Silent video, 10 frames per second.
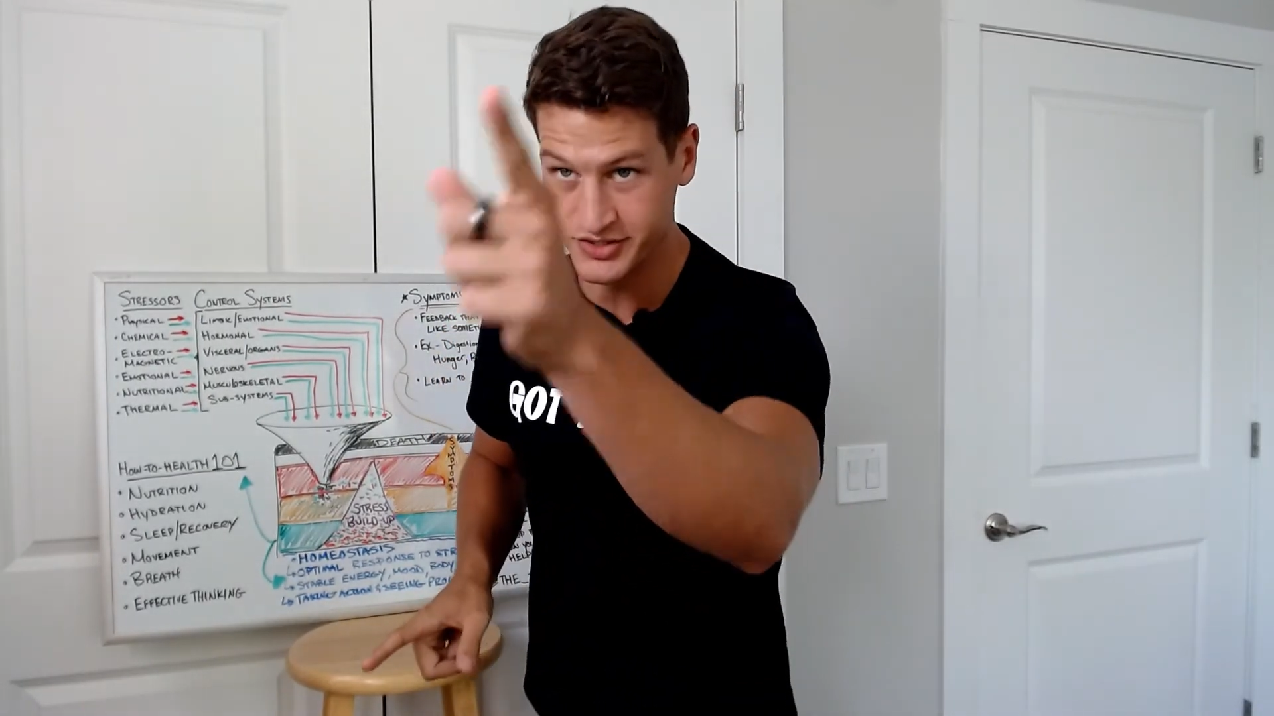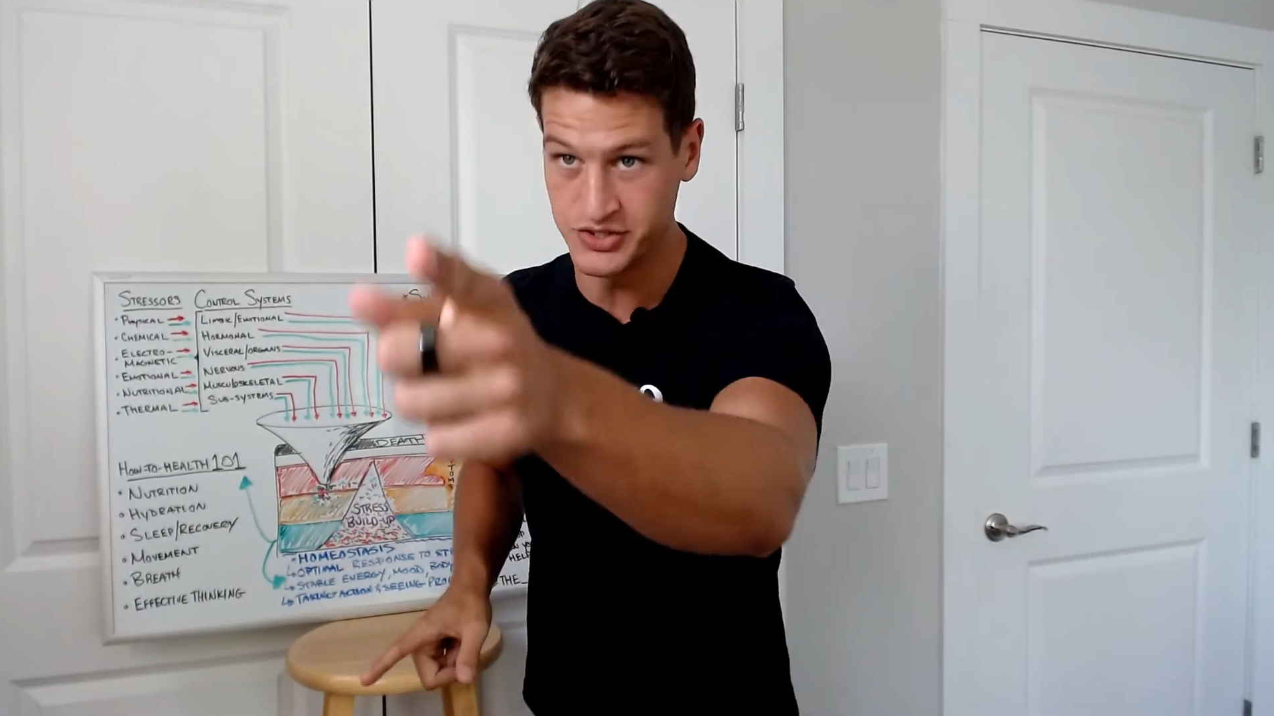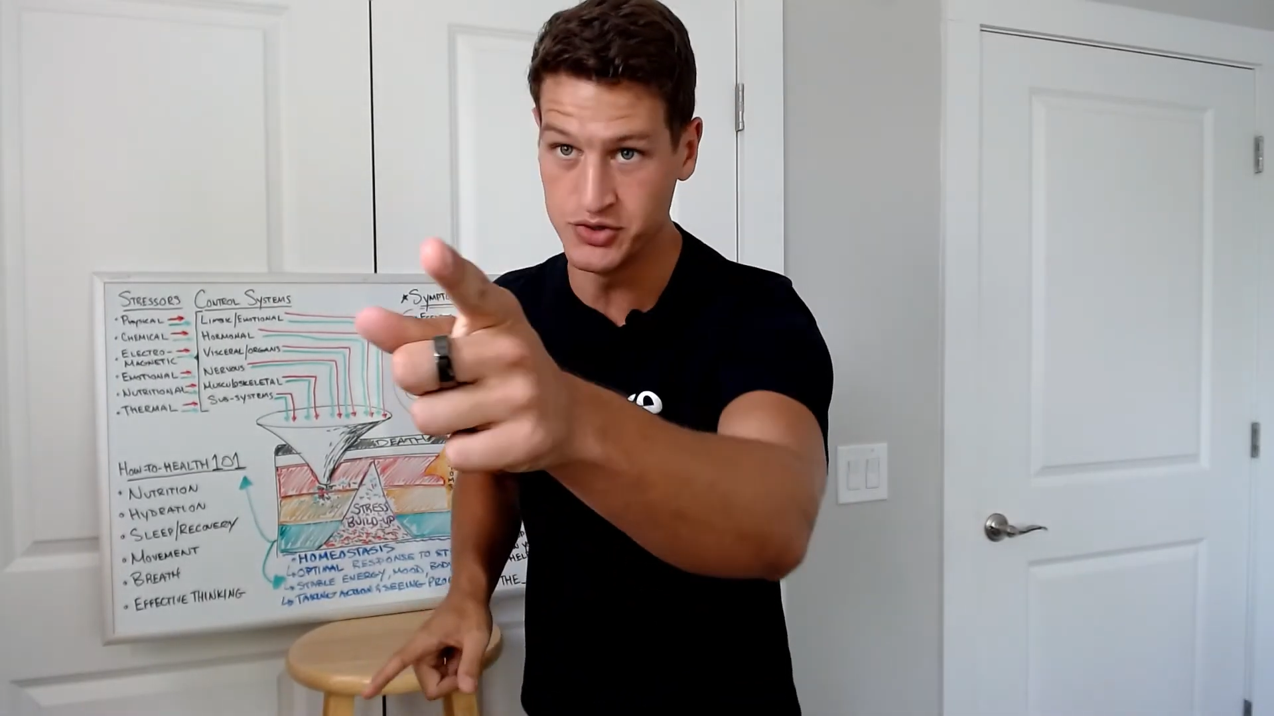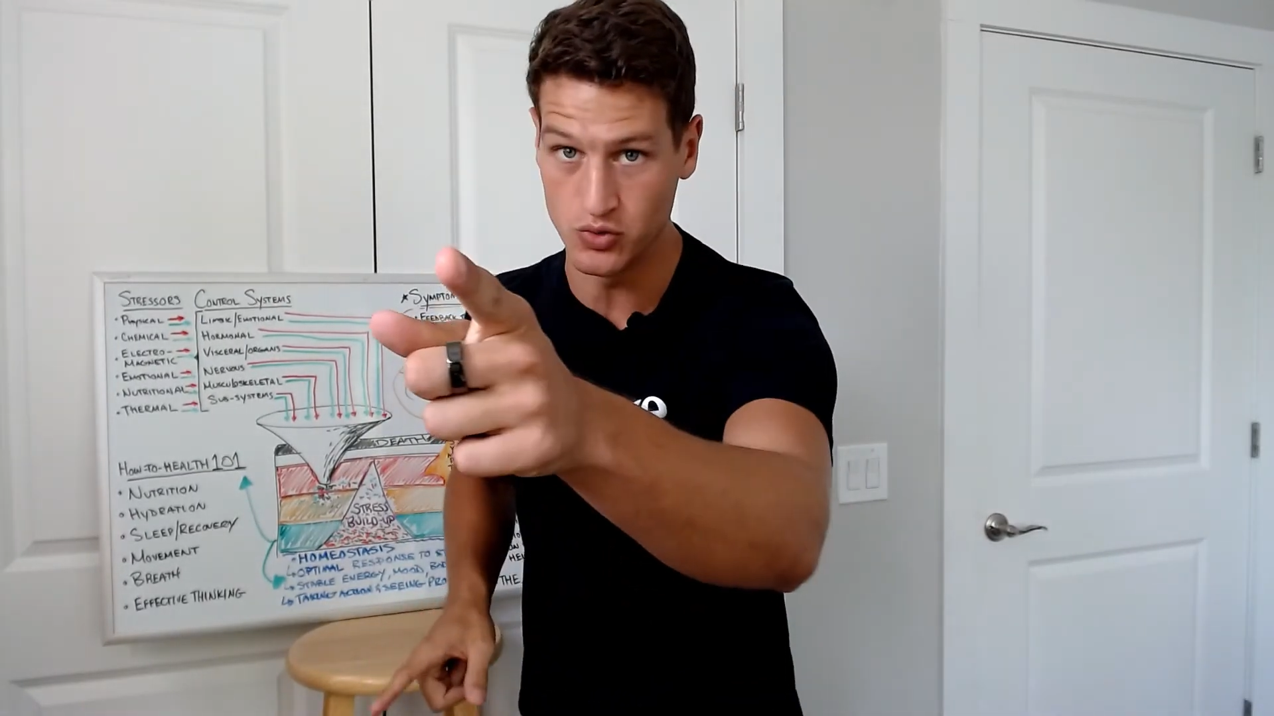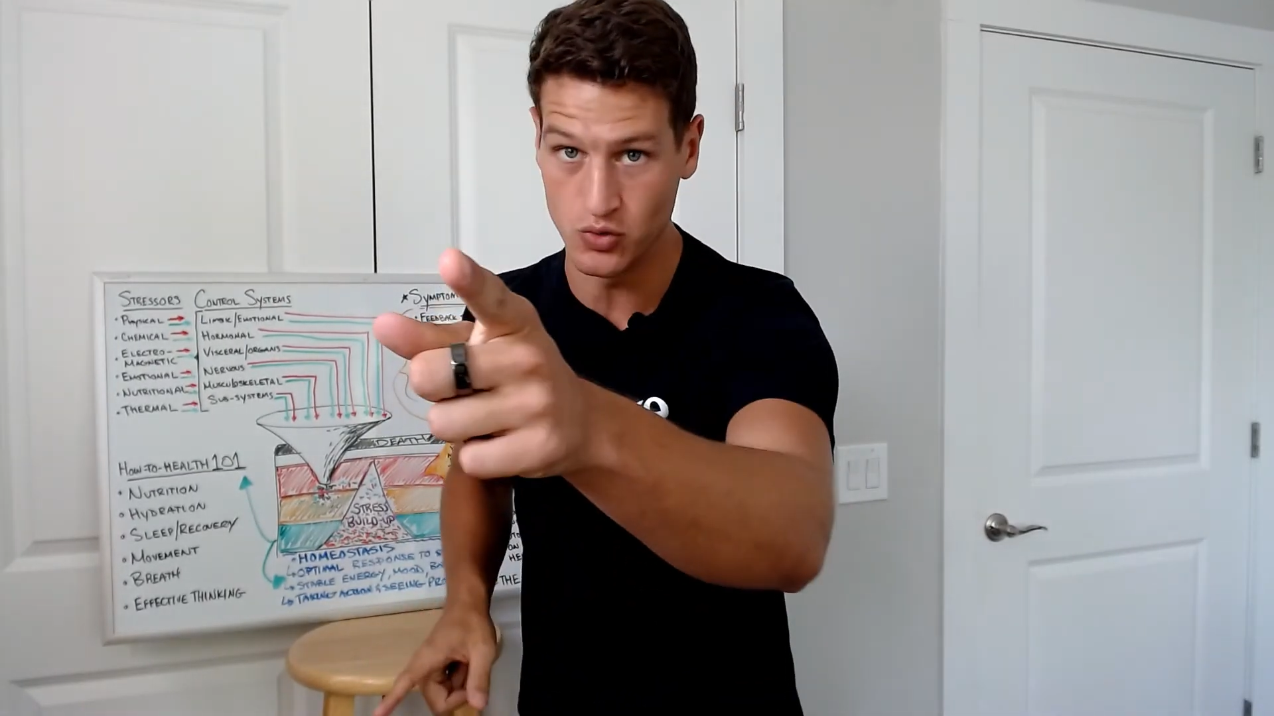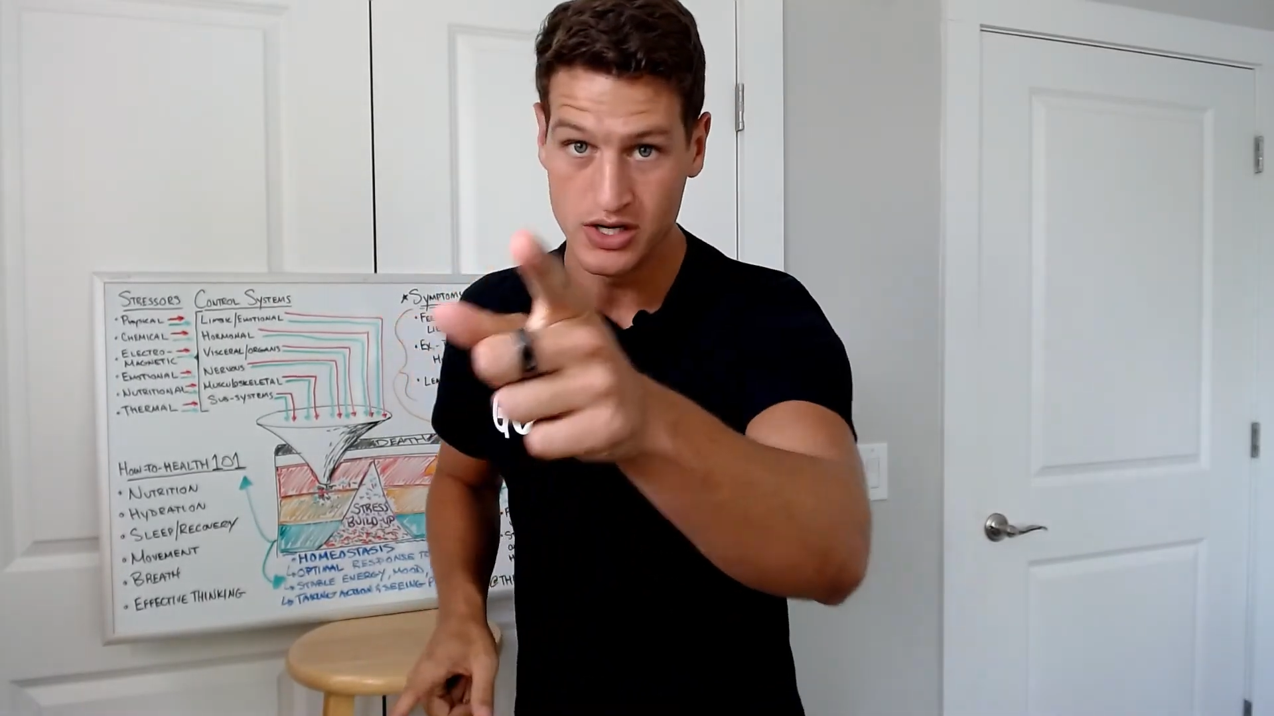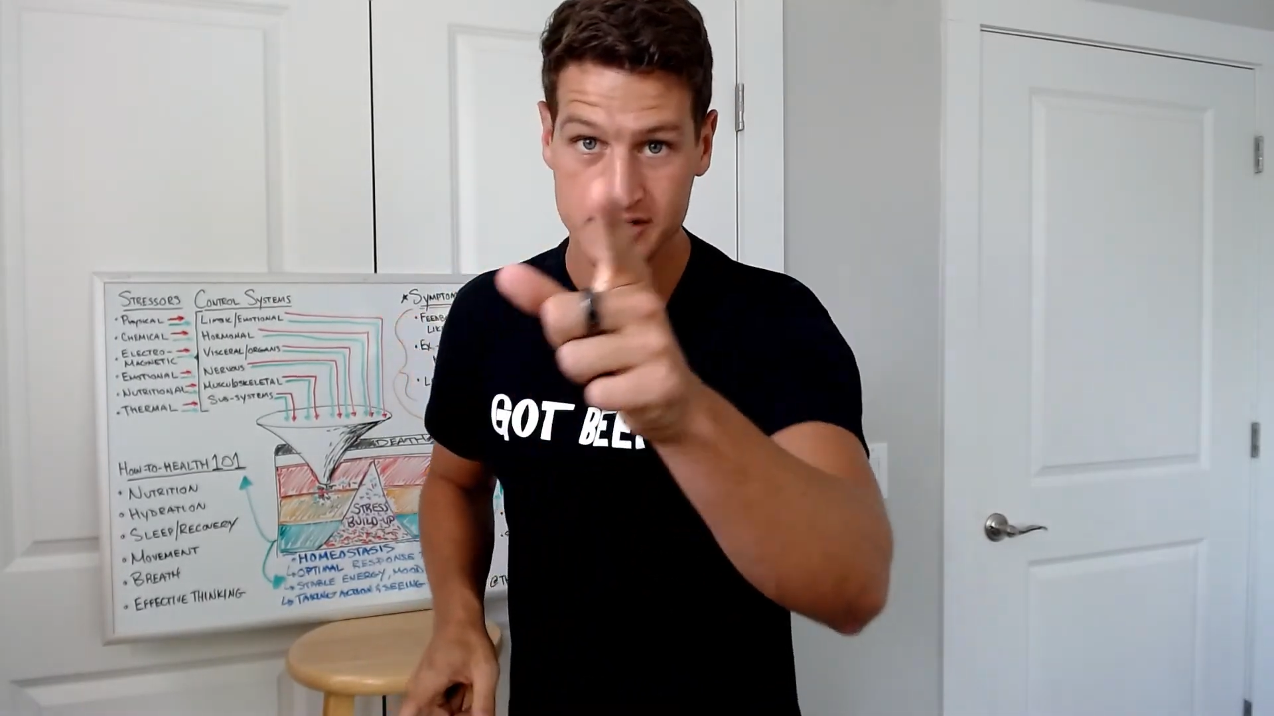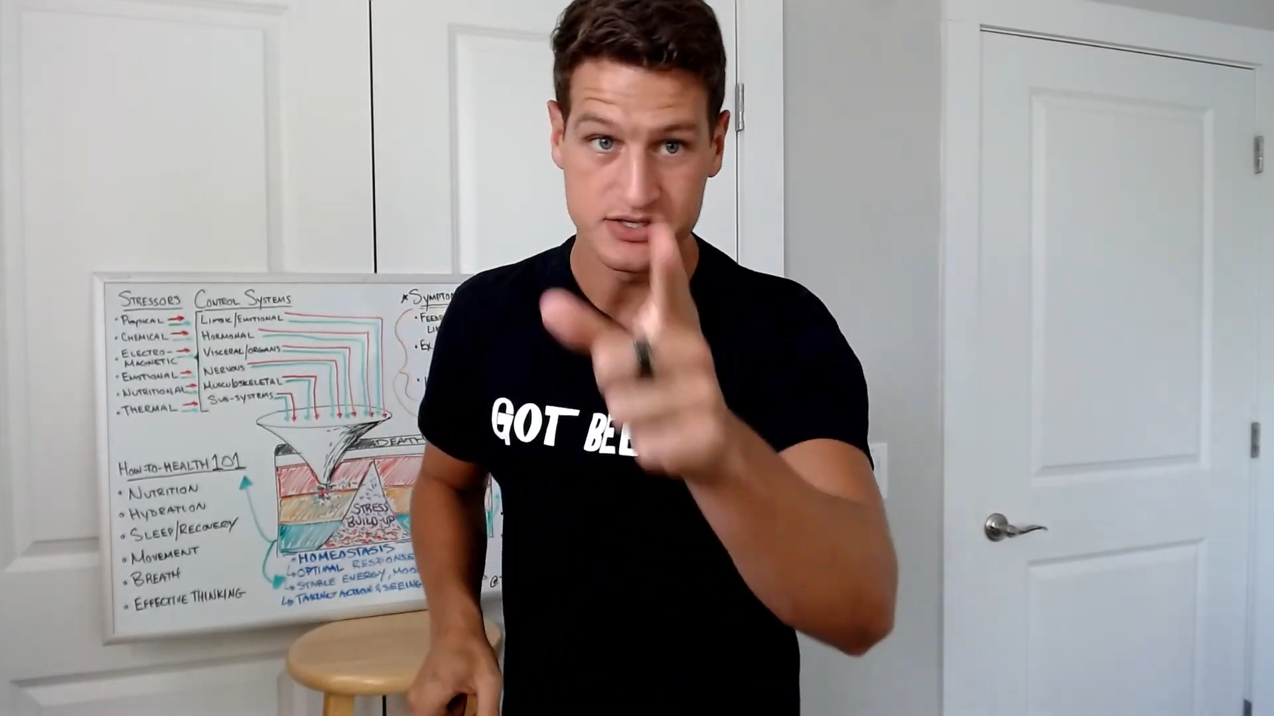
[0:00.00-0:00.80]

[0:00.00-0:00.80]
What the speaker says: you